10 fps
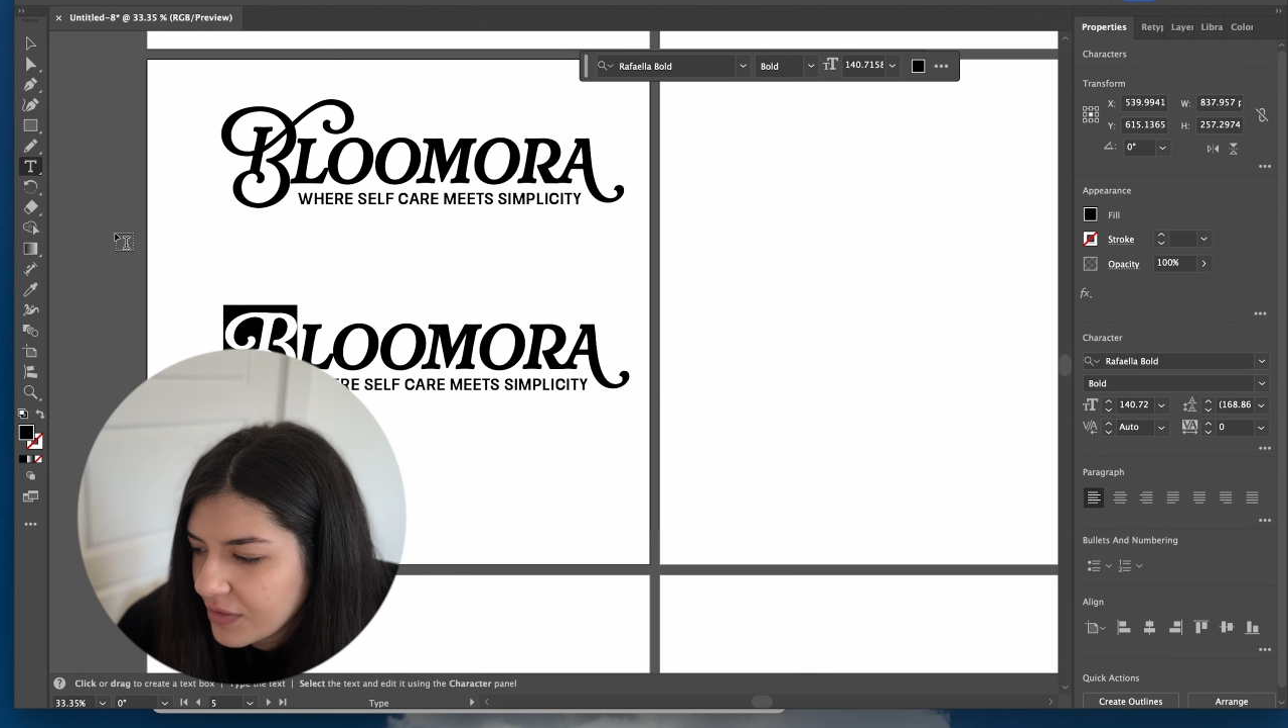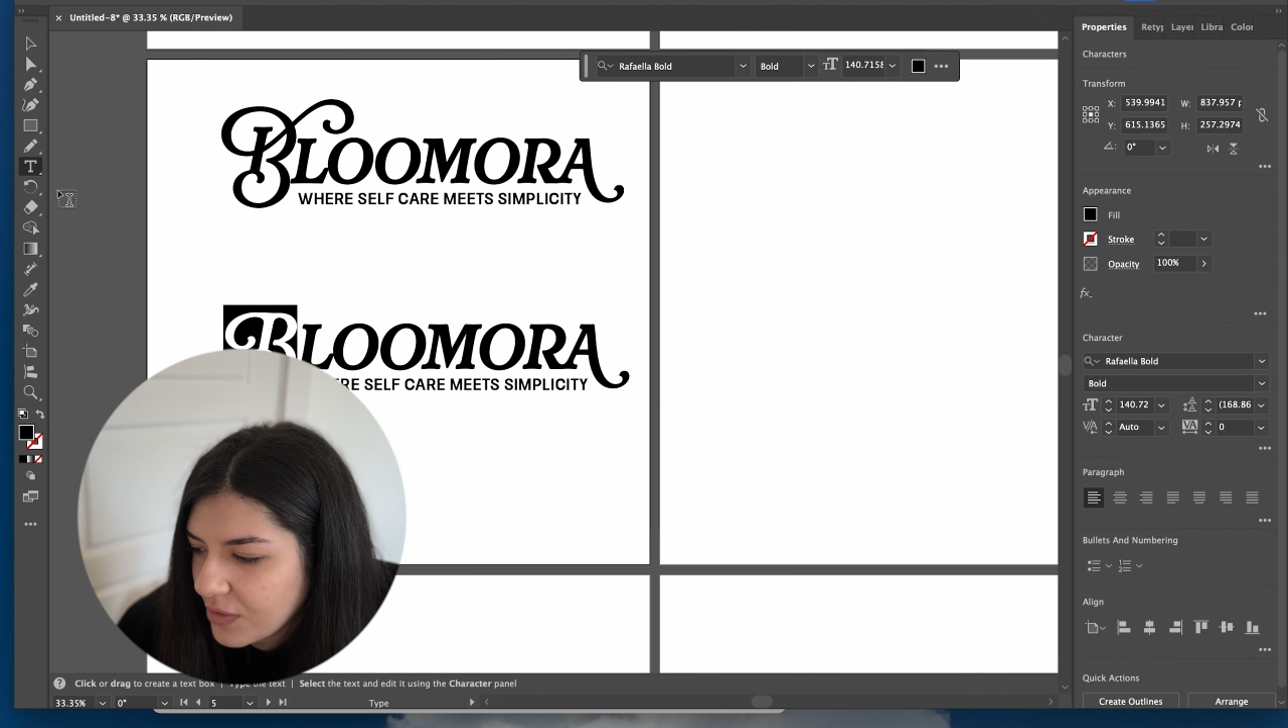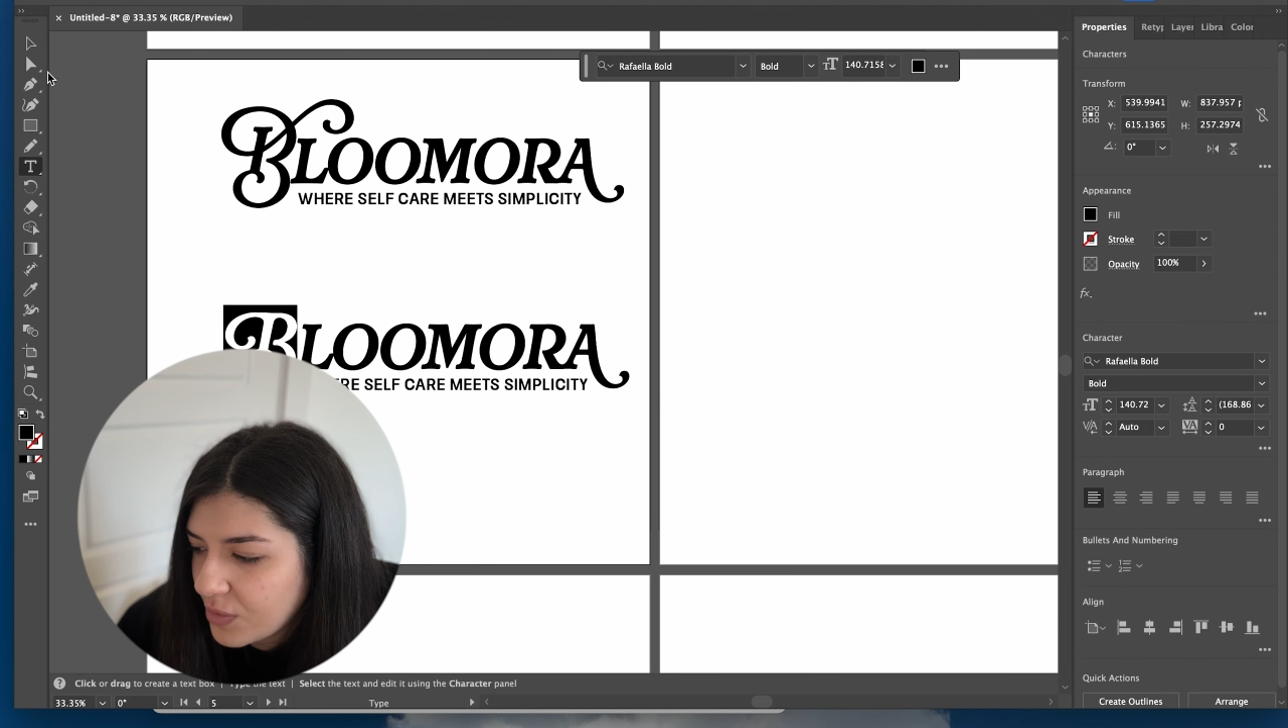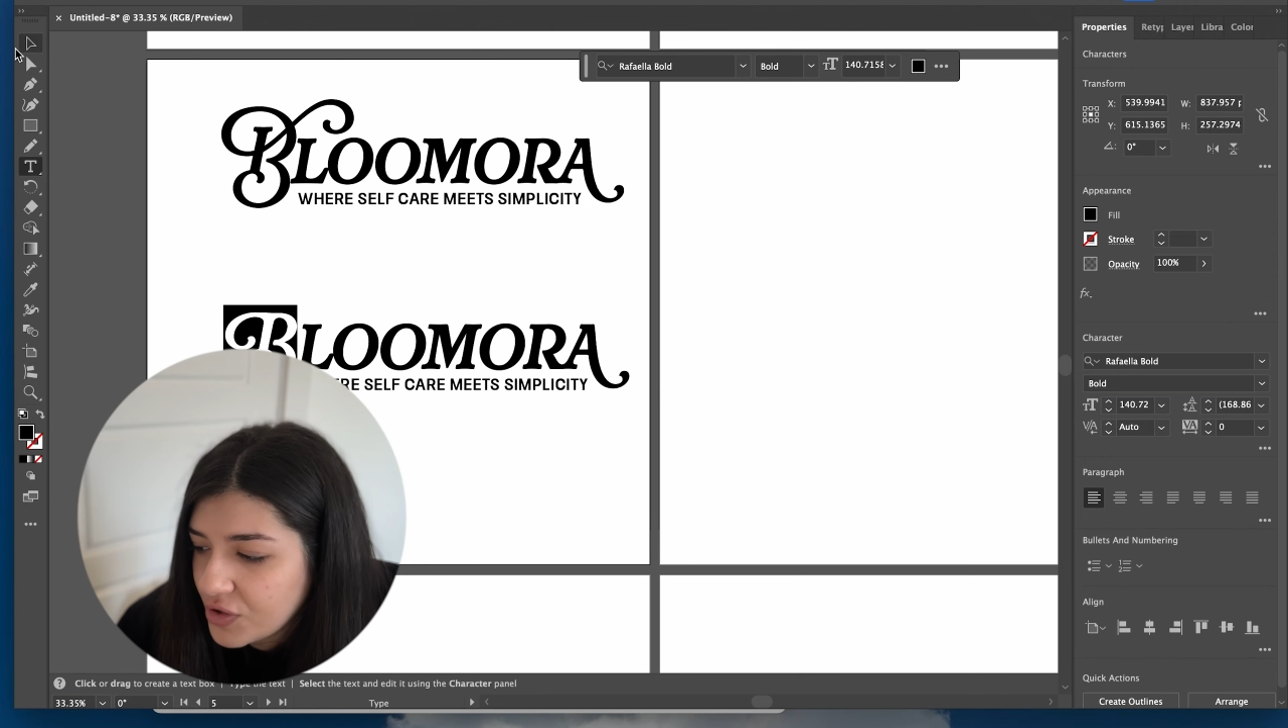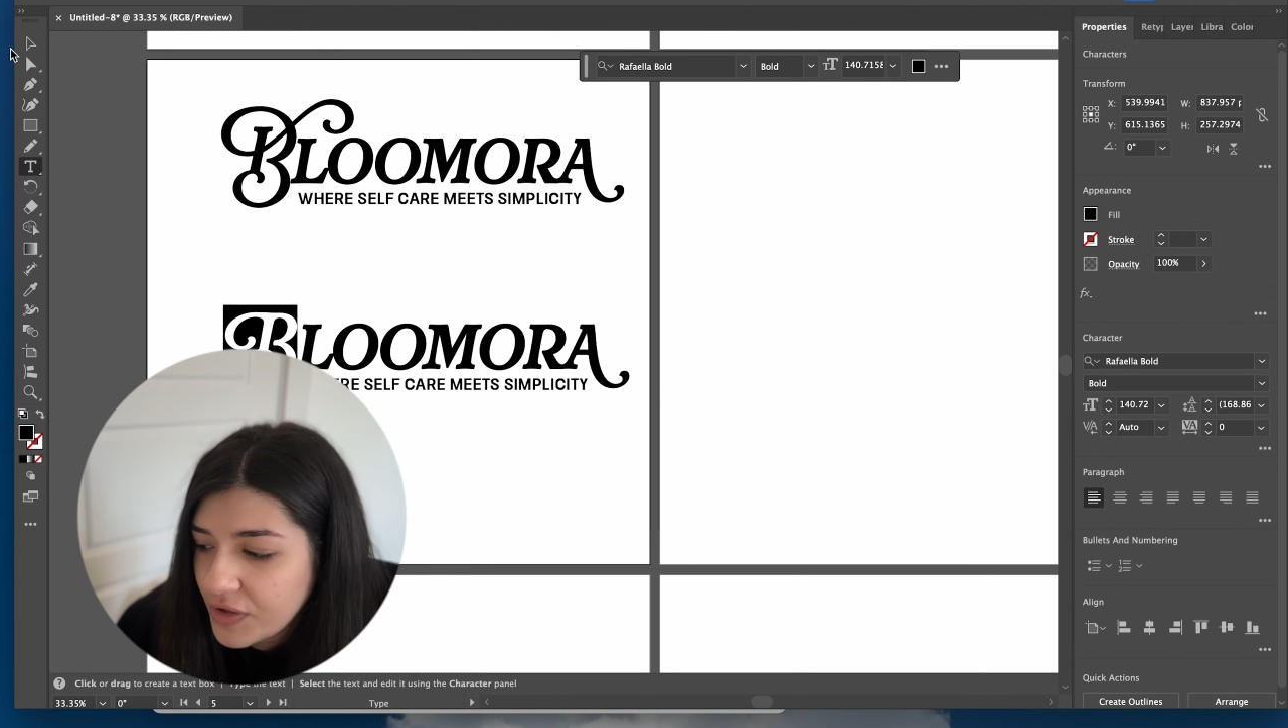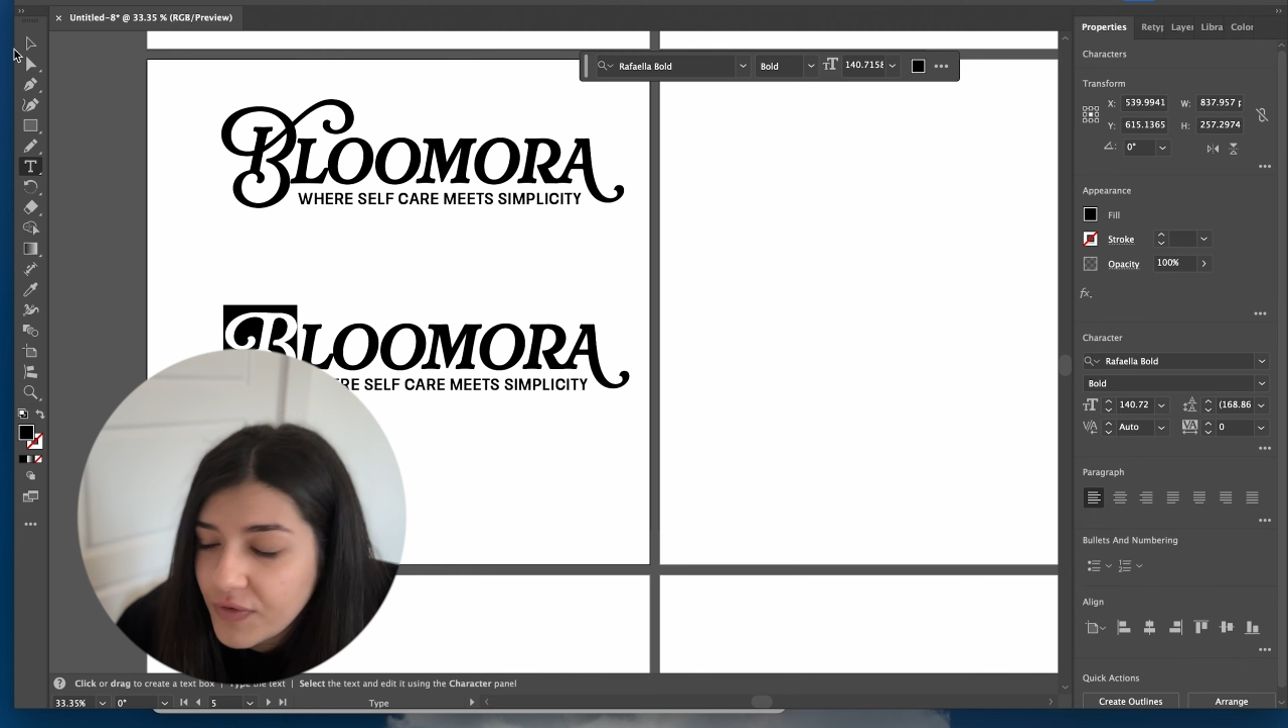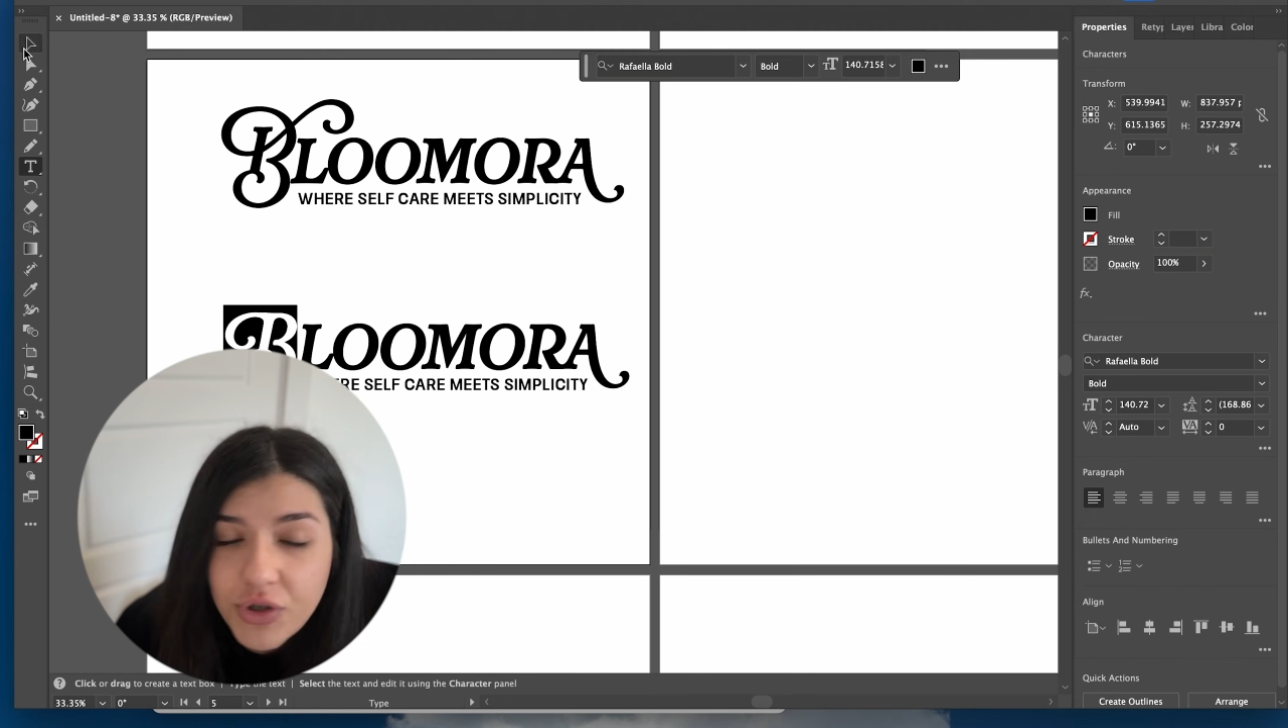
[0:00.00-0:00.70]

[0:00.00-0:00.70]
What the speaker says: Or would you have